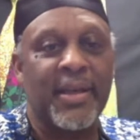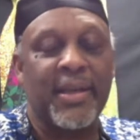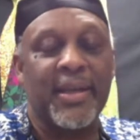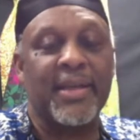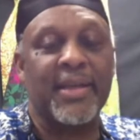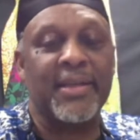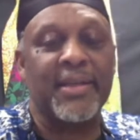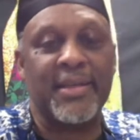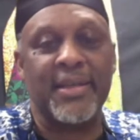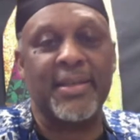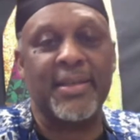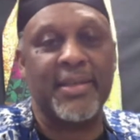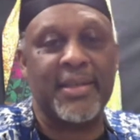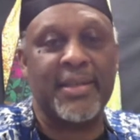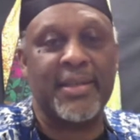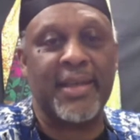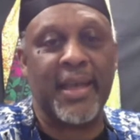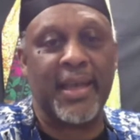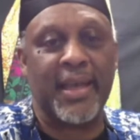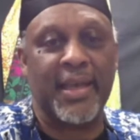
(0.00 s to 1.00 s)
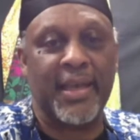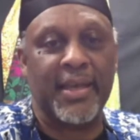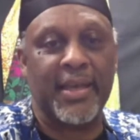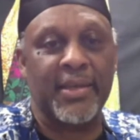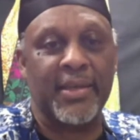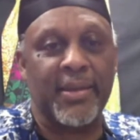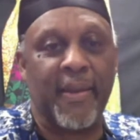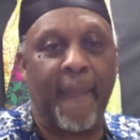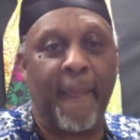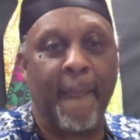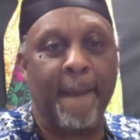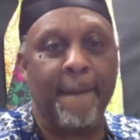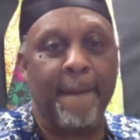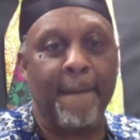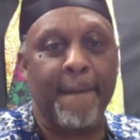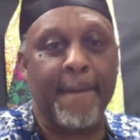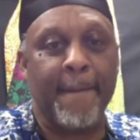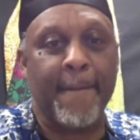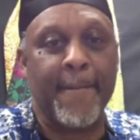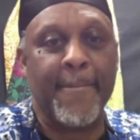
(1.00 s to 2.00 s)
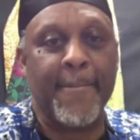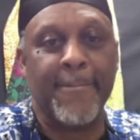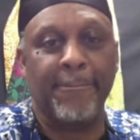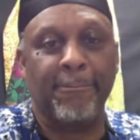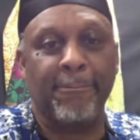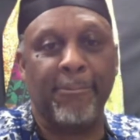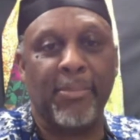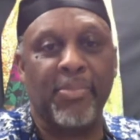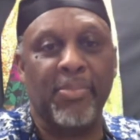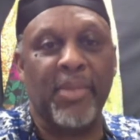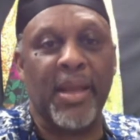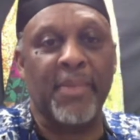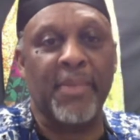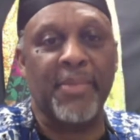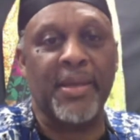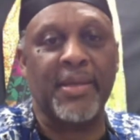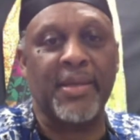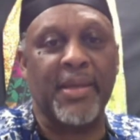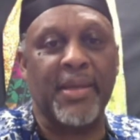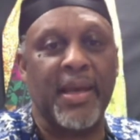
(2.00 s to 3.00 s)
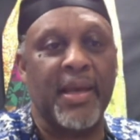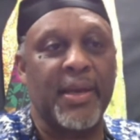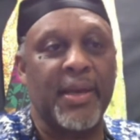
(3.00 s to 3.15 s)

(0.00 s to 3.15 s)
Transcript: is insane. I mean that.